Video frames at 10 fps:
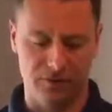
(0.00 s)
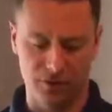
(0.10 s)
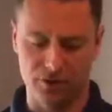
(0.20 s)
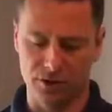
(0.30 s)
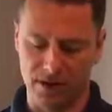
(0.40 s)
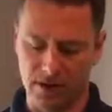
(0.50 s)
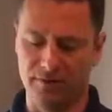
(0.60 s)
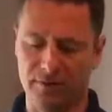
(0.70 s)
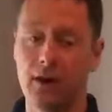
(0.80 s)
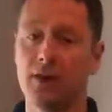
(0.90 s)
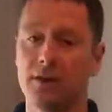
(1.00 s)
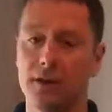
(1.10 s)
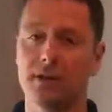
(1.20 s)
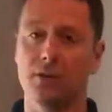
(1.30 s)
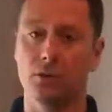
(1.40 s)
You should have
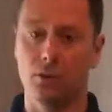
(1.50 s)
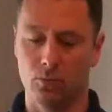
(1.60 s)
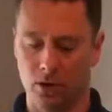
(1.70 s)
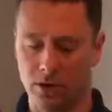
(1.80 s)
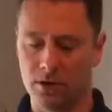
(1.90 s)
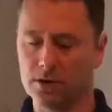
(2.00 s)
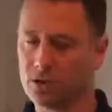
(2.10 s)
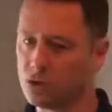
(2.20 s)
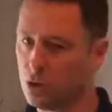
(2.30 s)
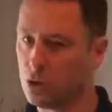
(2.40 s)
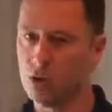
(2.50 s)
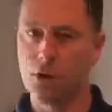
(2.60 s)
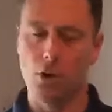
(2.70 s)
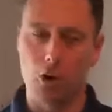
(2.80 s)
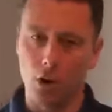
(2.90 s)
these at home, whether it's
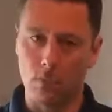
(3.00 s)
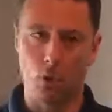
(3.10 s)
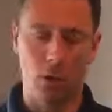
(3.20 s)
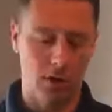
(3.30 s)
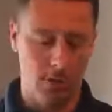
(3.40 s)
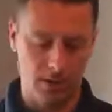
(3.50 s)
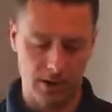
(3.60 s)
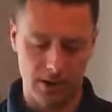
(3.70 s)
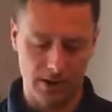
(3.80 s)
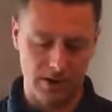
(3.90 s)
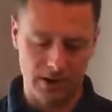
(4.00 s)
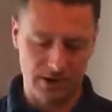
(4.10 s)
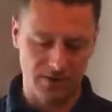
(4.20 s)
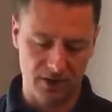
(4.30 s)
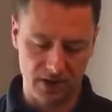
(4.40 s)
two or more, but
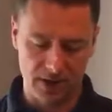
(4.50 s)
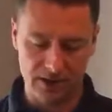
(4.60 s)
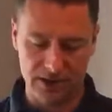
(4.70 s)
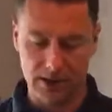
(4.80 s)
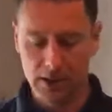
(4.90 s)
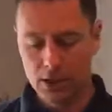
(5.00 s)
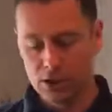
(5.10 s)
that's for another day.